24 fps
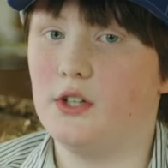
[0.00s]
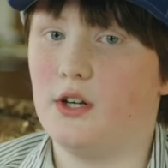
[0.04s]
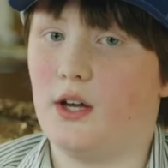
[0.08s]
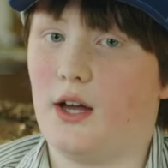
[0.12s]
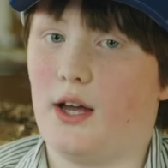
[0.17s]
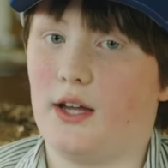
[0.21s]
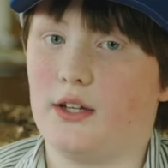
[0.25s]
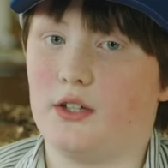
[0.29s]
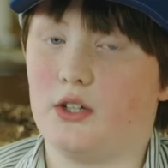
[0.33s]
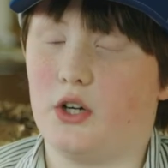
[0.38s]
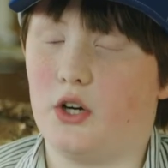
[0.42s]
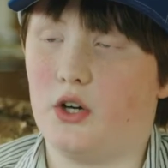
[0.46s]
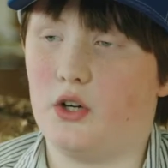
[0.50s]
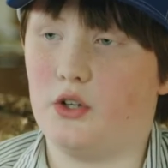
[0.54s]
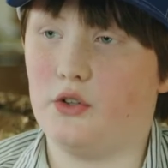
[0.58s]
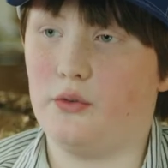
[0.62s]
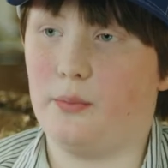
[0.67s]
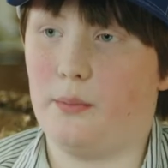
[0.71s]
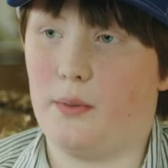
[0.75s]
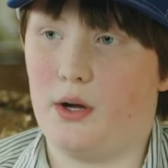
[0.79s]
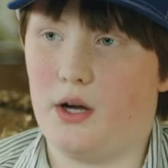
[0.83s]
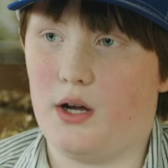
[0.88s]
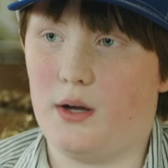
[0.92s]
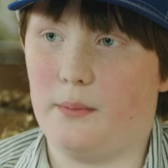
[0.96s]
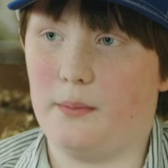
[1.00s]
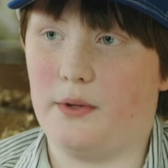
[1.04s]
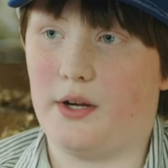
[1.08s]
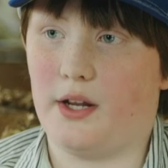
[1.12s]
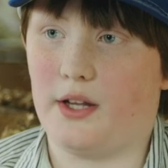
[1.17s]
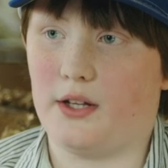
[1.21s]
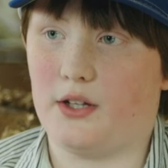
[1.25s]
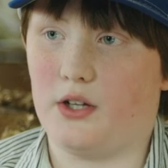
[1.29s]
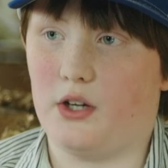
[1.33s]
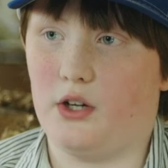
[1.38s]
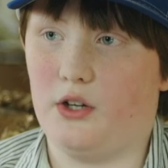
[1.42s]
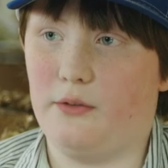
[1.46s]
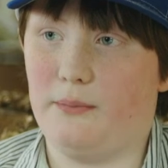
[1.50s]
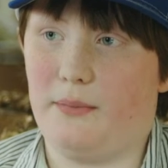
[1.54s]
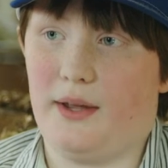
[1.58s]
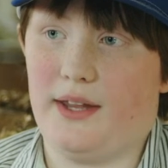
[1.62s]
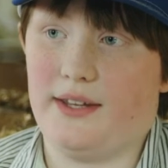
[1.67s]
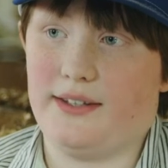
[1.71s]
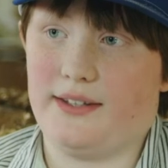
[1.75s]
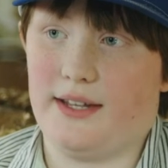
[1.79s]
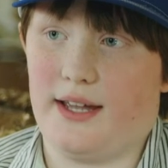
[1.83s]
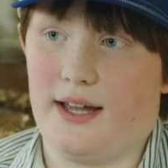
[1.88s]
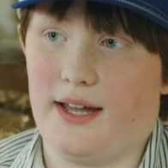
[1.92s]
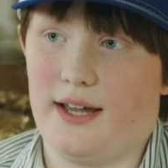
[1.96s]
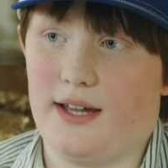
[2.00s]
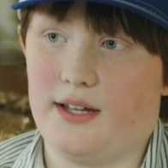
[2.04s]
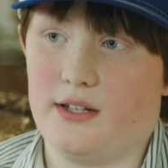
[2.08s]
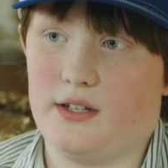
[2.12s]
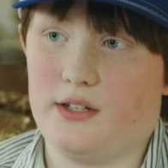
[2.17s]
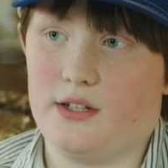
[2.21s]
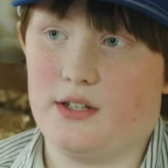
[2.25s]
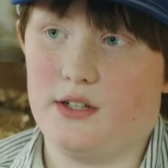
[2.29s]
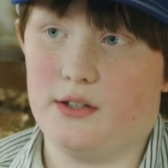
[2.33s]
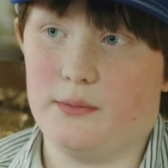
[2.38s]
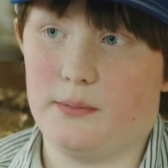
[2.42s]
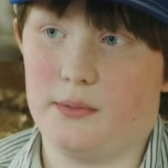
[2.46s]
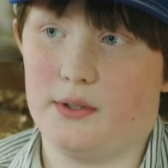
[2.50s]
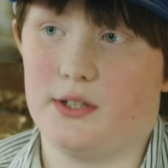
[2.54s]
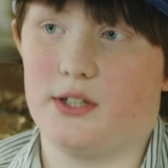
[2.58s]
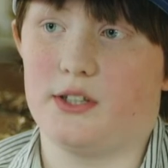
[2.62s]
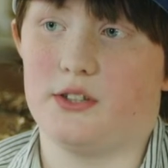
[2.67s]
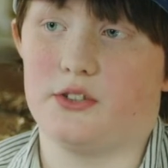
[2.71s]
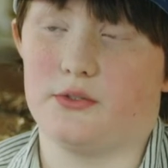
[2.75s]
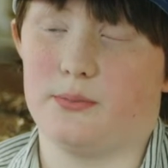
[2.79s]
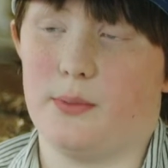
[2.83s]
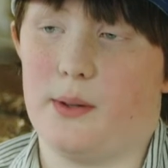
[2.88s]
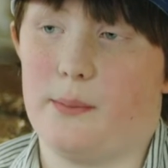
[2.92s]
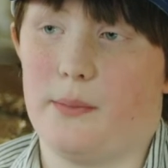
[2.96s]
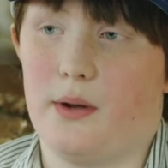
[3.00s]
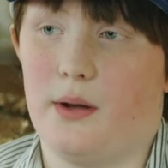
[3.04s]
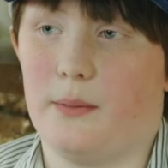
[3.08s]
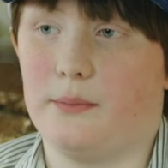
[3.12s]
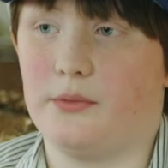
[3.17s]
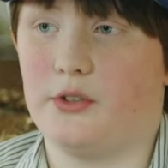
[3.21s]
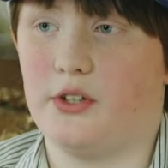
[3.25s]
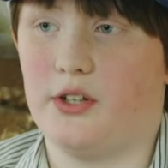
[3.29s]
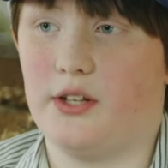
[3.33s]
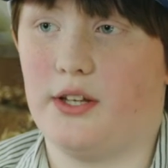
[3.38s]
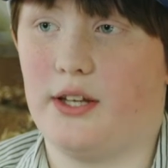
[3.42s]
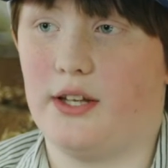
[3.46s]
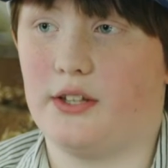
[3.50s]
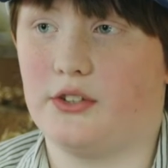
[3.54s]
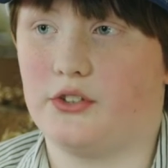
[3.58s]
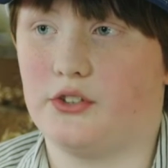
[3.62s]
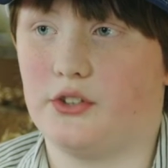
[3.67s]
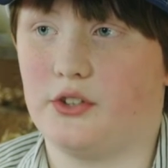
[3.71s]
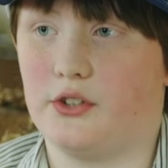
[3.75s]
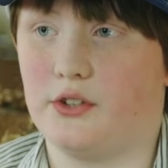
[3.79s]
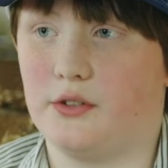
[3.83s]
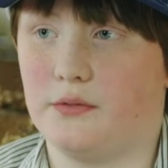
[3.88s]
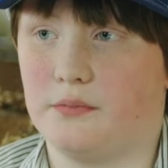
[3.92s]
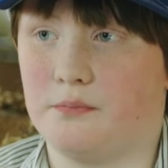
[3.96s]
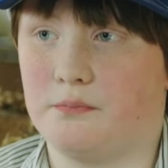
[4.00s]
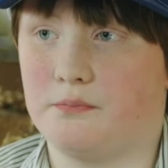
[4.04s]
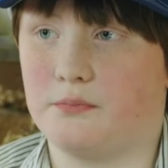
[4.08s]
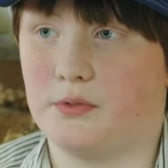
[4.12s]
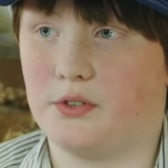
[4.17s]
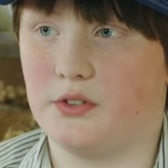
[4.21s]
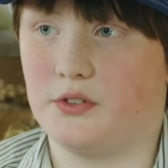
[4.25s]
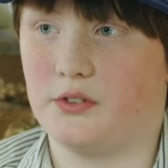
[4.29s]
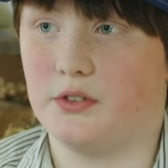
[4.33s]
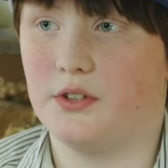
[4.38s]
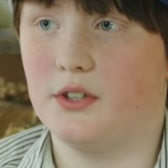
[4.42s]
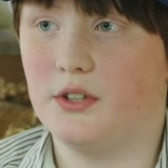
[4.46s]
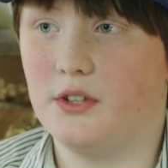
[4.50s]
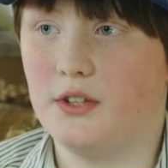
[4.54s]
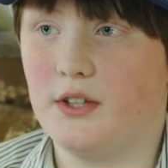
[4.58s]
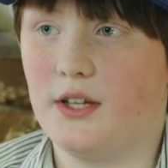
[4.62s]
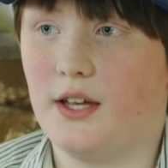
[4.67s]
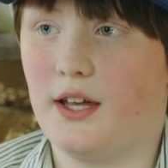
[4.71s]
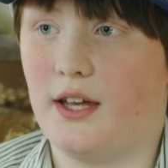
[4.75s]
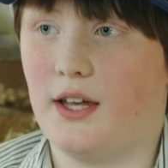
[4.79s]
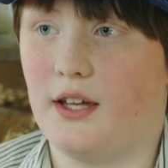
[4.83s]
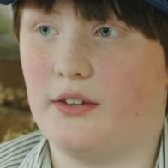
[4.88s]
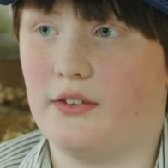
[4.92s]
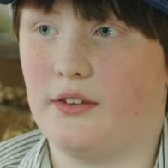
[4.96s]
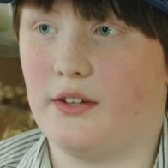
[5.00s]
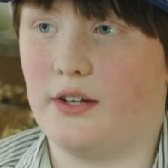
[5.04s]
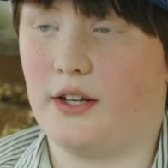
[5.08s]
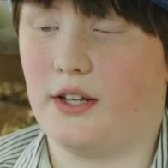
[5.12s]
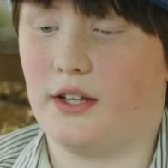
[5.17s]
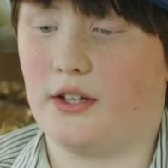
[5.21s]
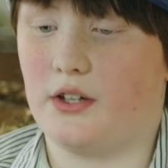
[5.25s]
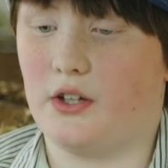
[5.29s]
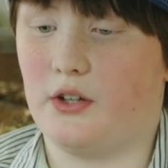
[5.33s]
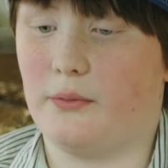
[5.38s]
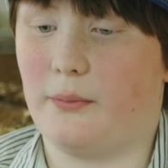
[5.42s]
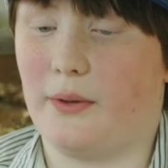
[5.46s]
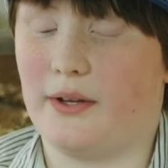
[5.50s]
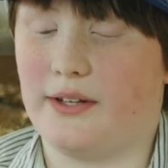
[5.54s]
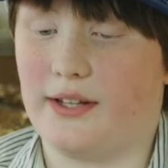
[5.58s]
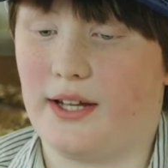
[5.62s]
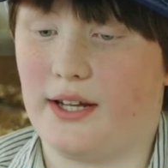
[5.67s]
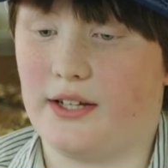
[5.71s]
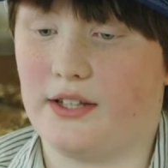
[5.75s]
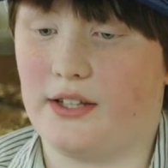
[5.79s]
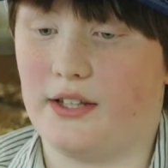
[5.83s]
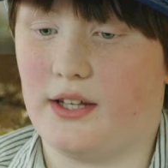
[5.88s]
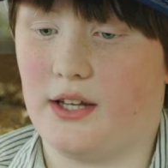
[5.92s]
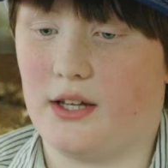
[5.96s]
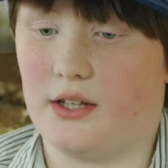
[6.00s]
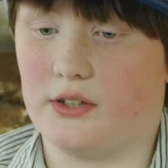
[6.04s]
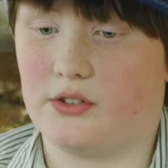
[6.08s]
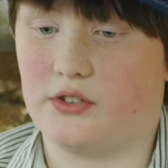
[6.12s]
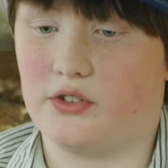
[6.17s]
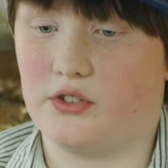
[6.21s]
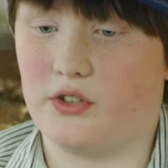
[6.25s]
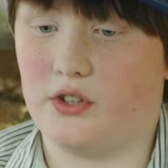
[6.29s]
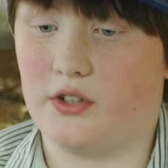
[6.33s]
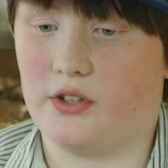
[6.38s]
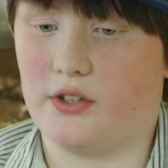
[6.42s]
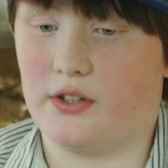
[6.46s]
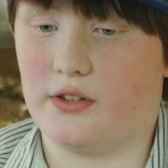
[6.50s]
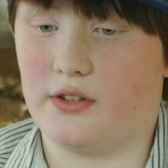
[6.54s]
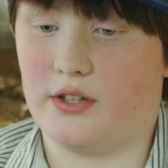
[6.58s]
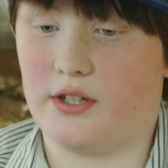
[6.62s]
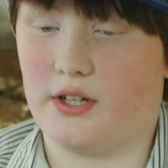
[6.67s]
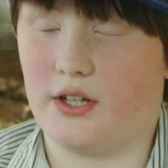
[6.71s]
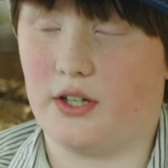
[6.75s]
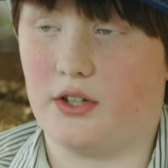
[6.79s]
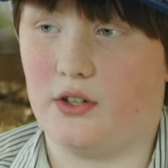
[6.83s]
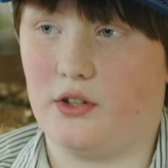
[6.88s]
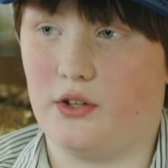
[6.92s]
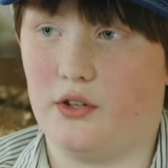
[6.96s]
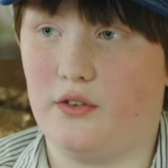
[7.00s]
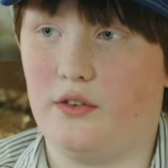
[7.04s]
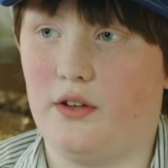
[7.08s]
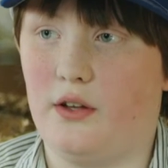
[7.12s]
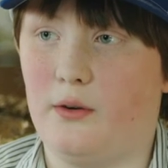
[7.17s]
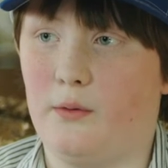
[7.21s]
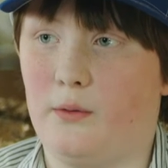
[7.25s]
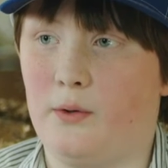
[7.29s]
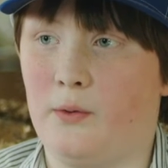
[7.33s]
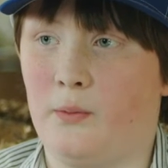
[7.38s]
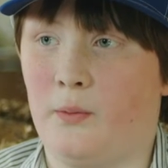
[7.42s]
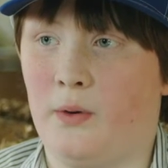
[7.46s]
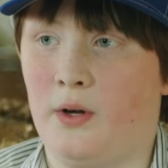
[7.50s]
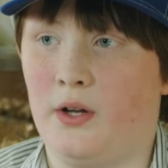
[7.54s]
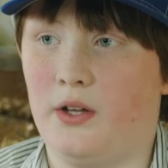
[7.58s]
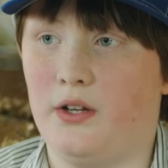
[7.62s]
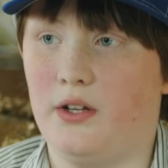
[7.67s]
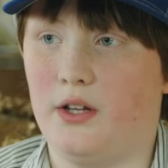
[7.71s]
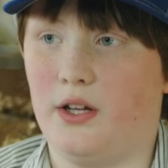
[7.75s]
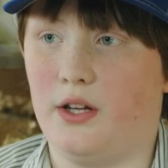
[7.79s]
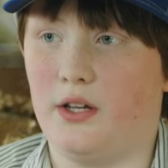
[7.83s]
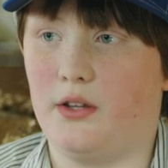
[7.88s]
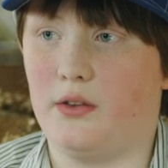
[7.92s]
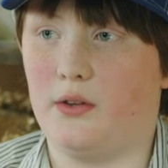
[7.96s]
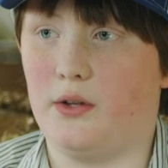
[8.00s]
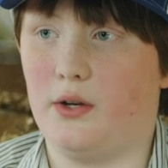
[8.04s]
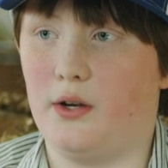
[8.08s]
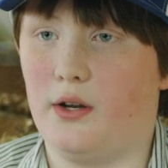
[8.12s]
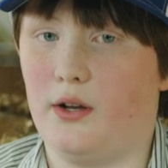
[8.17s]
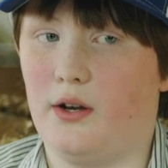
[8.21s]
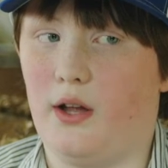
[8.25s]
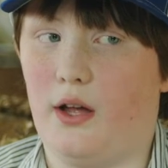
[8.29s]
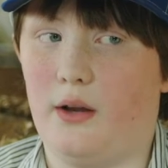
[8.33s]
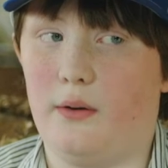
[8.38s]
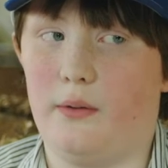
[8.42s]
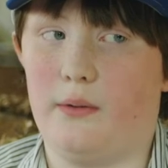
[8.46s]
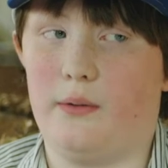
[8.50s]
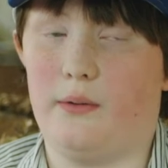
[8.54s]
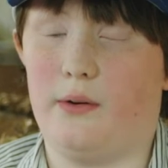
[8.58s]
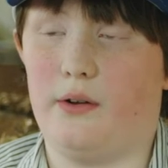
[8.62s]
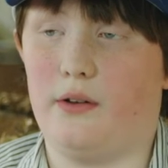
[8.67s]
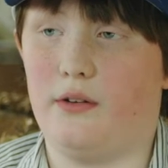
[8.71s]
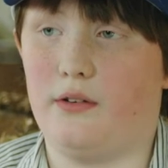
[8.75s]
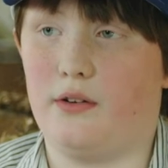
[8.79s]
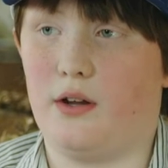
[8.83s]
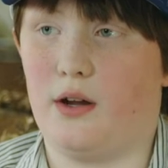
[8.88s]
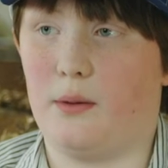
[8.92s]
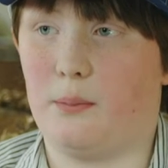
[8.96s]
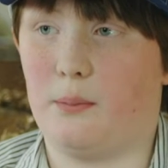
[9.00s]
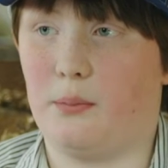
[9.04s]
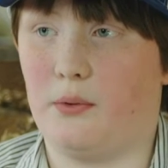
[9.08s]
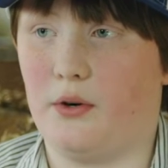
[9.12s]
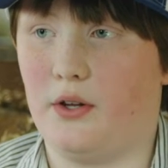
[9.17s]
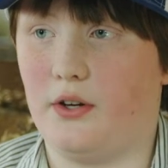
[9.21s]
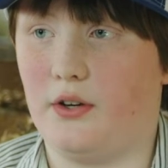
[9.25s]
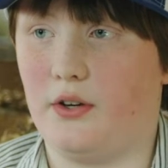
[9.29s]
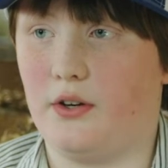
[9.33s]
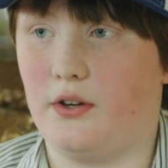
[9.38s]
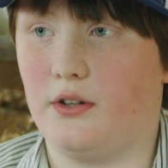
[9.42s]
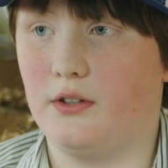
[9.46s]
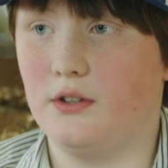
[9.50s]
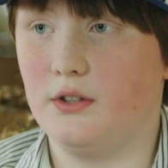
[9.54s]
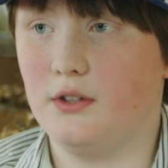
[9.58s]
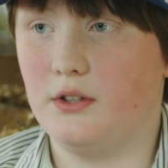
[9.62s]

I called mom and I called my dad because my mom didn't answer. And then I called my dad, he answered. And then I called 911, and the 911 operator